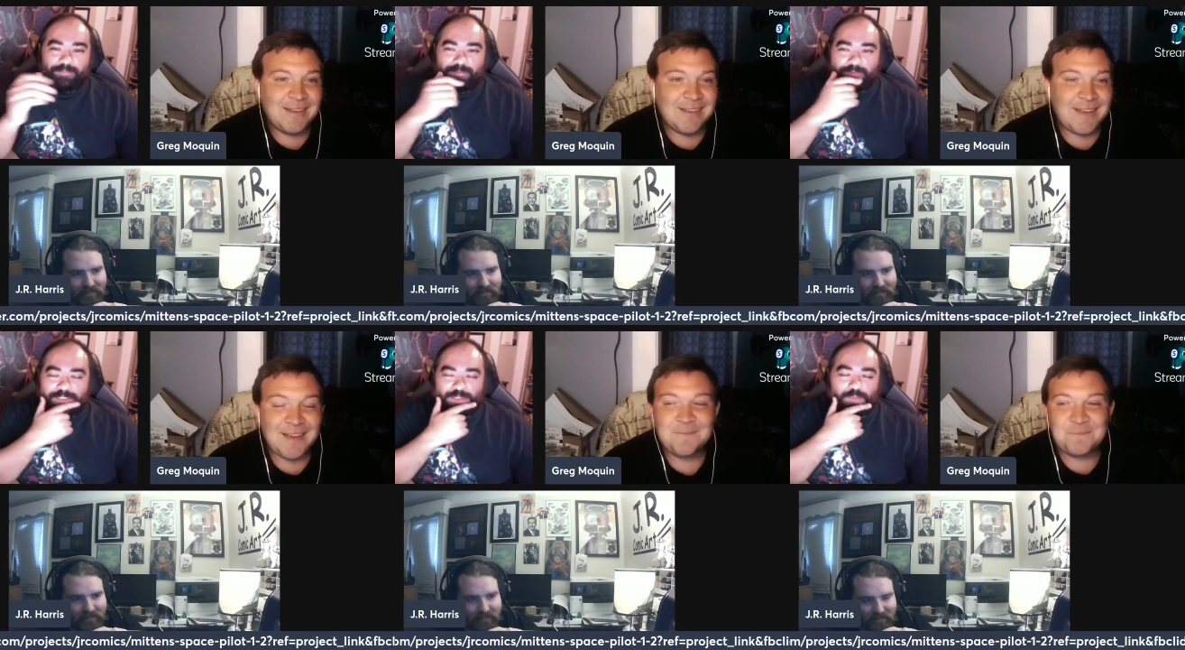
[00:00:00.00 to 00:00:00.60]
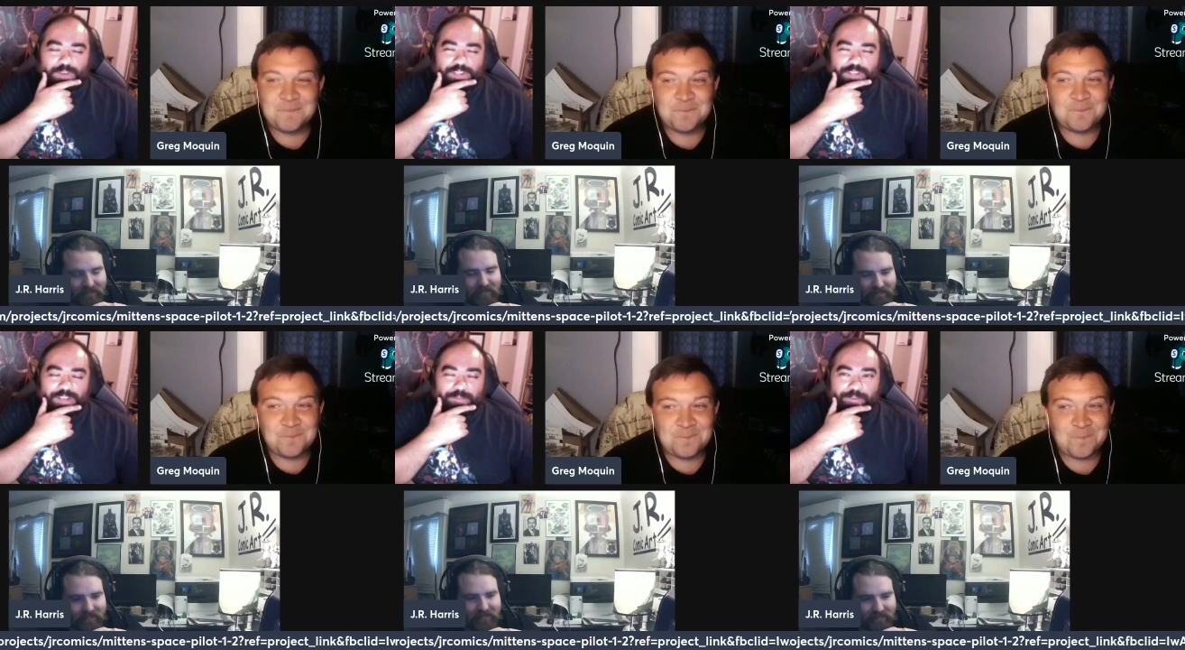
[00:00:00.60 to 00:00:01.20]
Speaker 1: Yeah. This is really
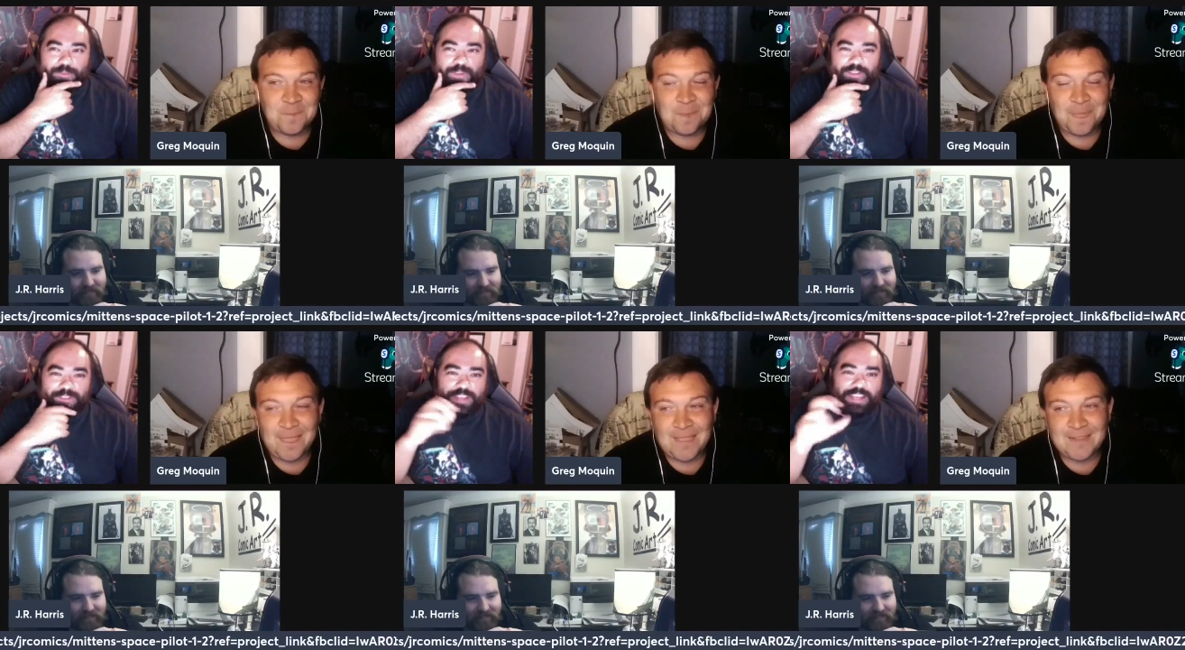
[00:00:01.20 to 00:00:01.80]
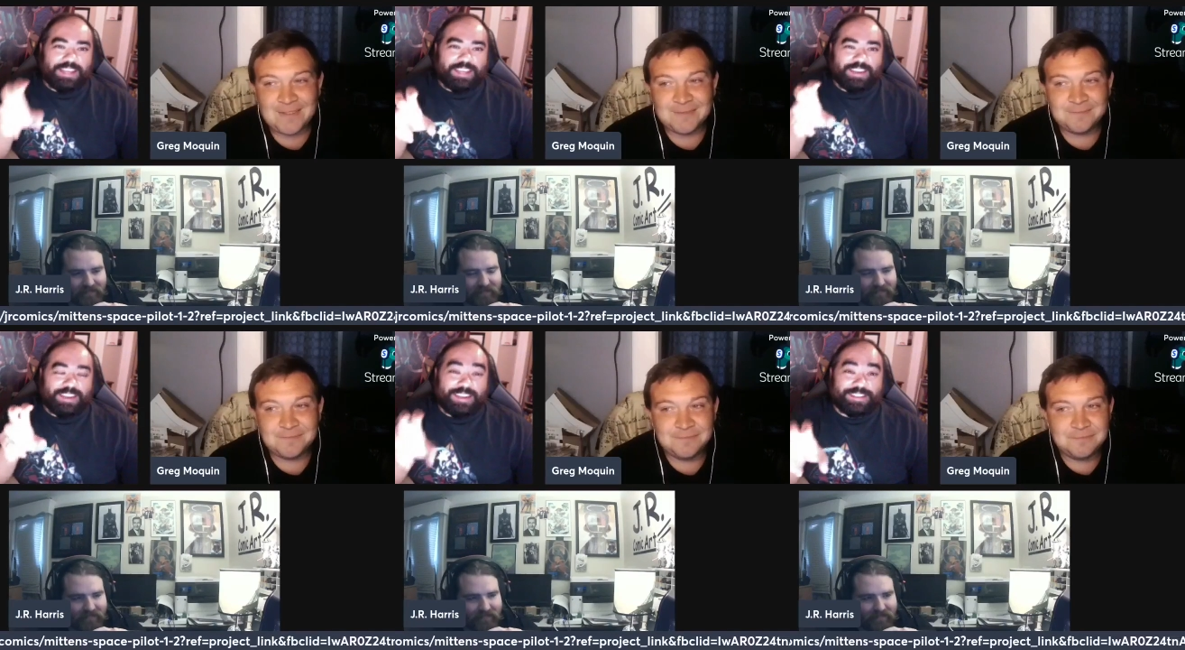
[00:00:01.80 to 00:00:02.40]
exciting, folks, because you're
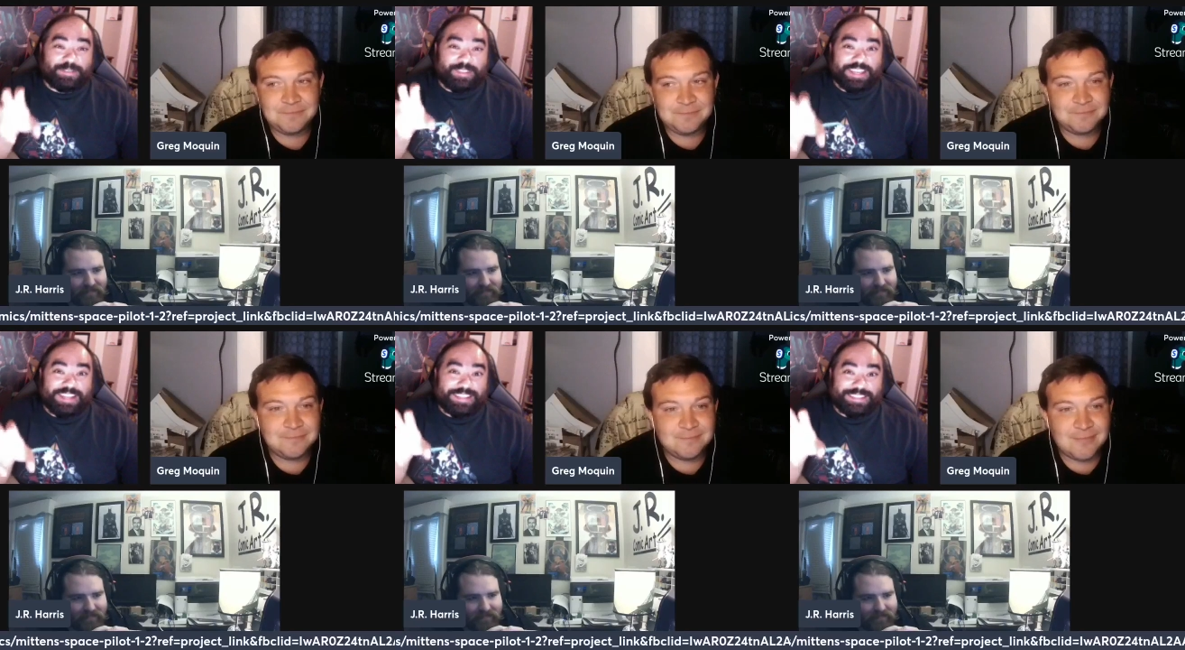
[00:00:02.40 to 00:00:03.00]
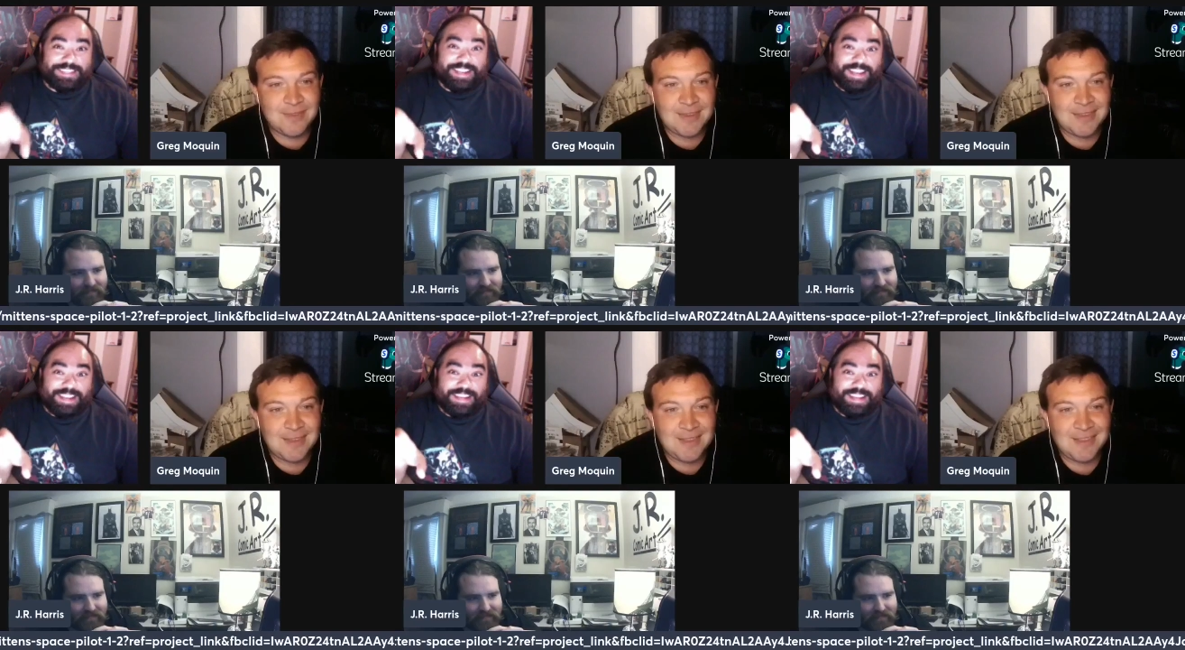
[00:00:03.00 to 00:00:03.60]
getting some of the
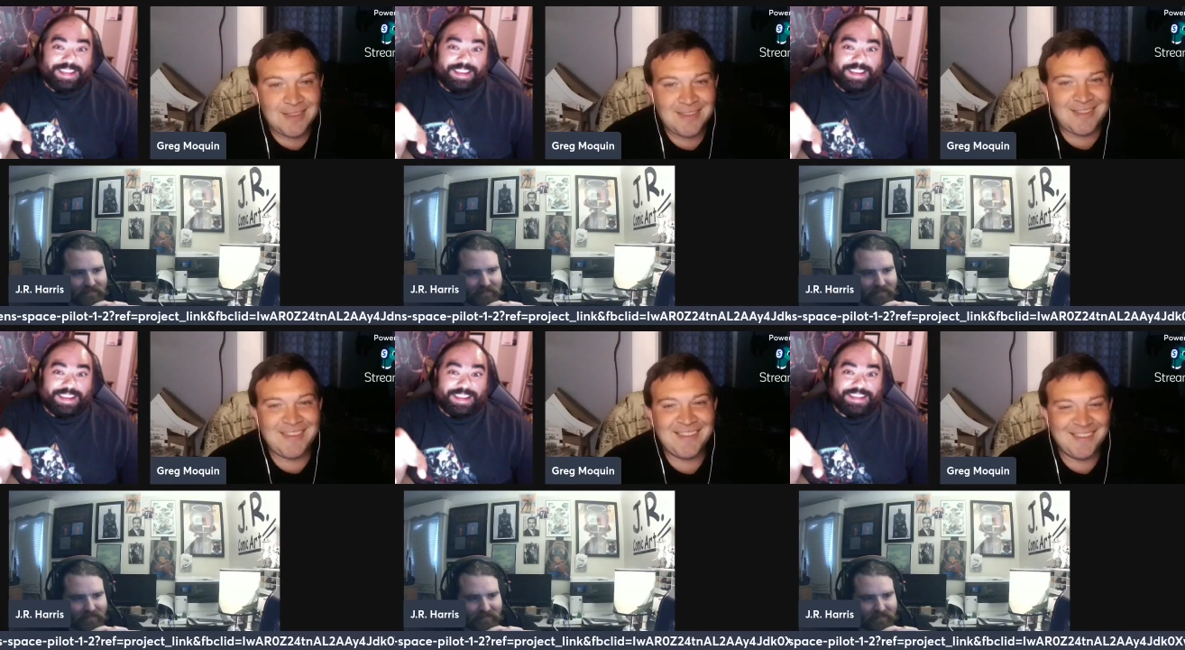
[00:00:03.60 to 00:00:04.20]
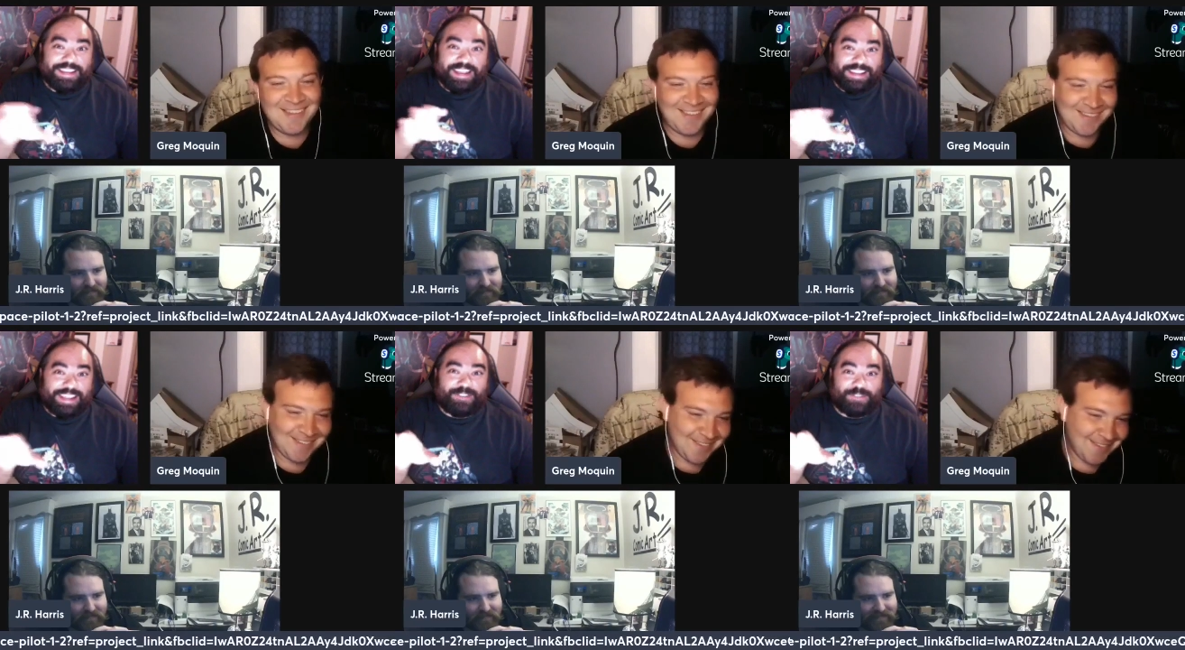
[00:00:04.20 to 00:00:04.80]
inside uh,
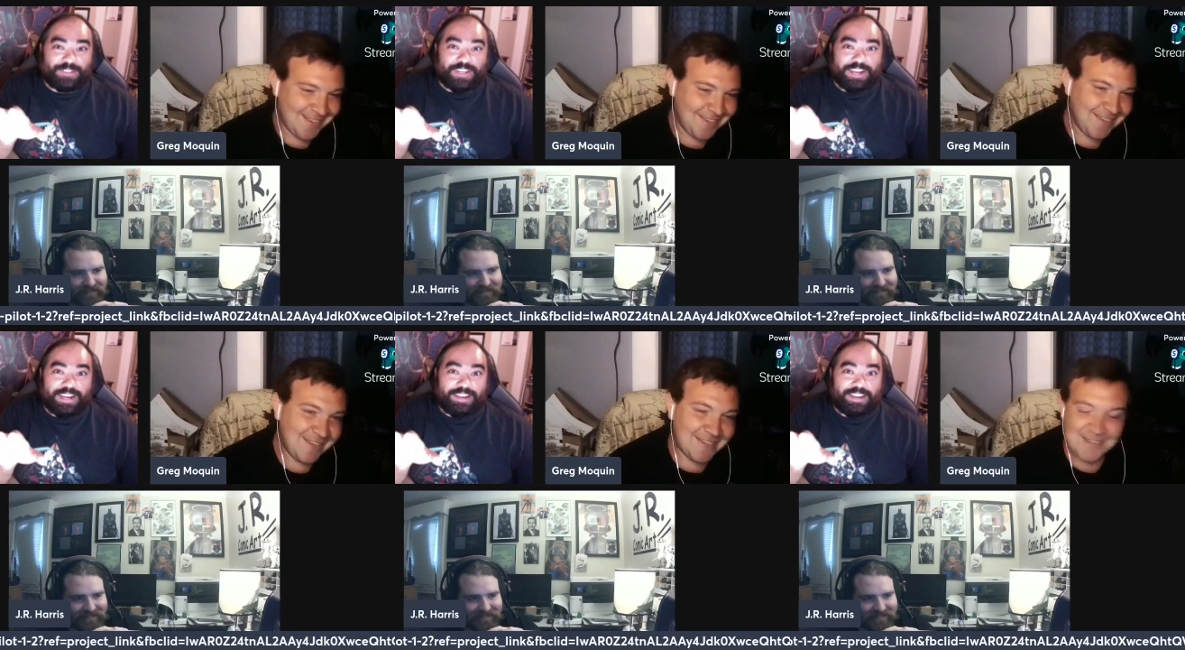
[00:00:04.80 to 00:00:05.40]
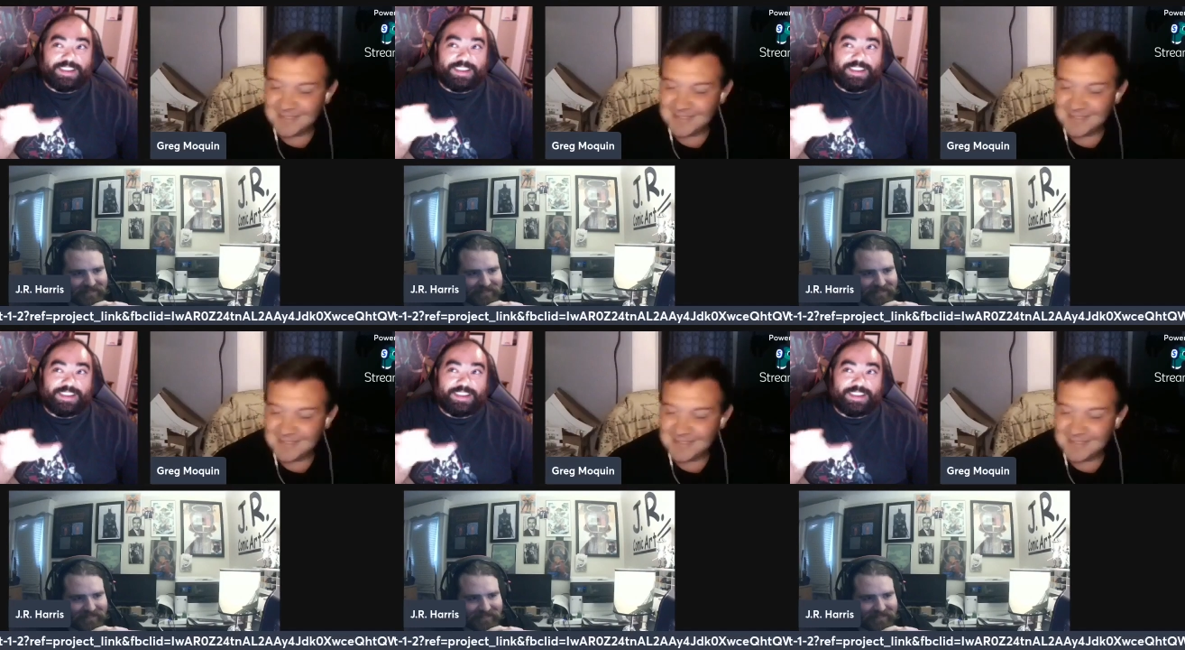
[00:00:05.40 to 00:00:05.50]
details on